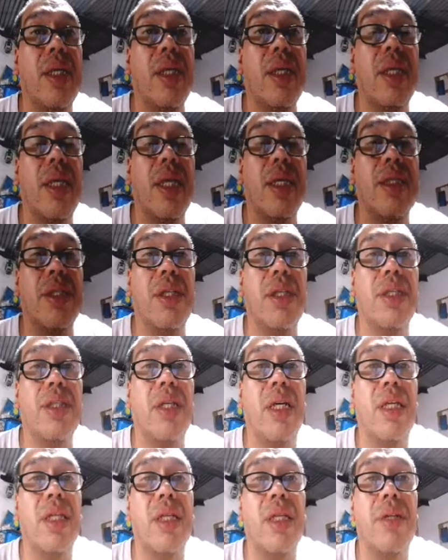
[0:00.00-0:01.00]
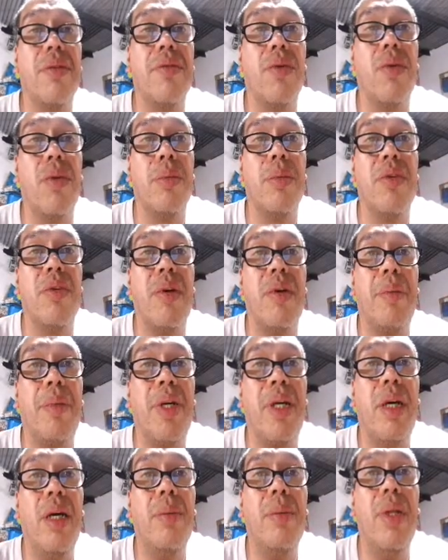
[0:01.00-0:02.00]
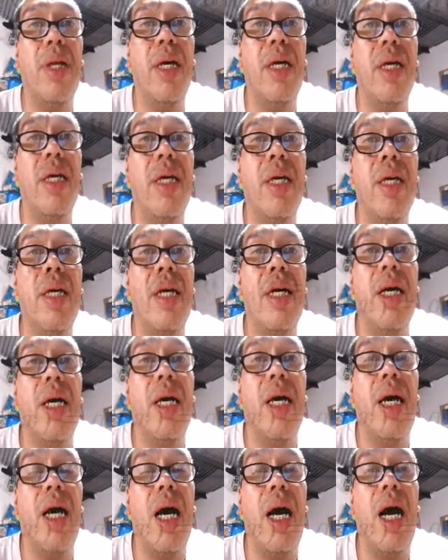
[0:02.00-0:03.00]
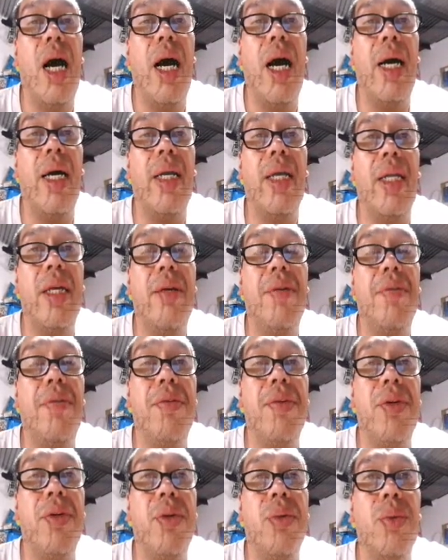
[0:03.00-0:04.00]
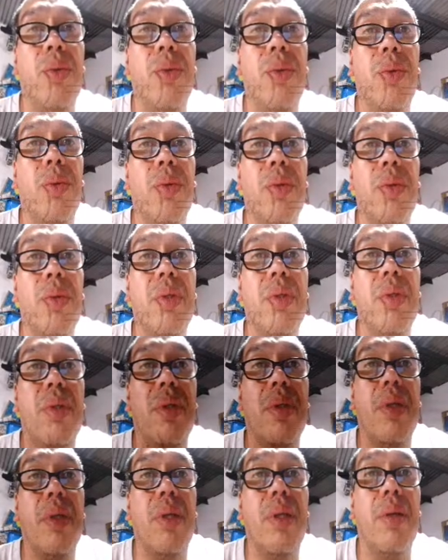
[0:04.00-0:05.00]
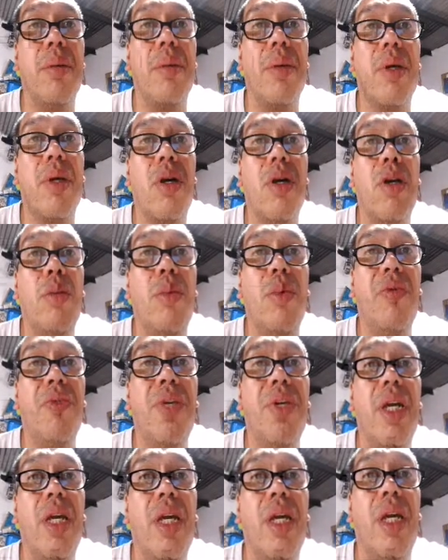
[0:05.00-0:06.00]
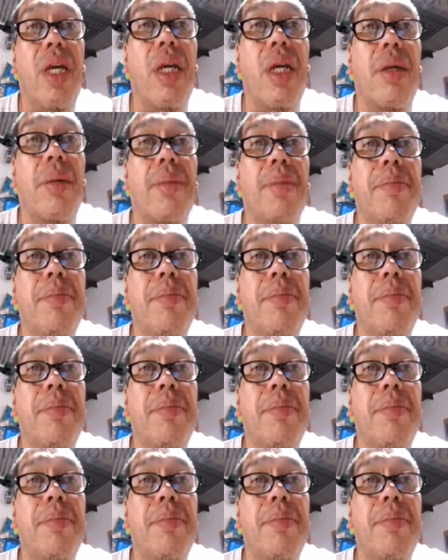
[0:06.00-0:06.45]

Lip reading: That's the standard form of a parabola. And if you come over here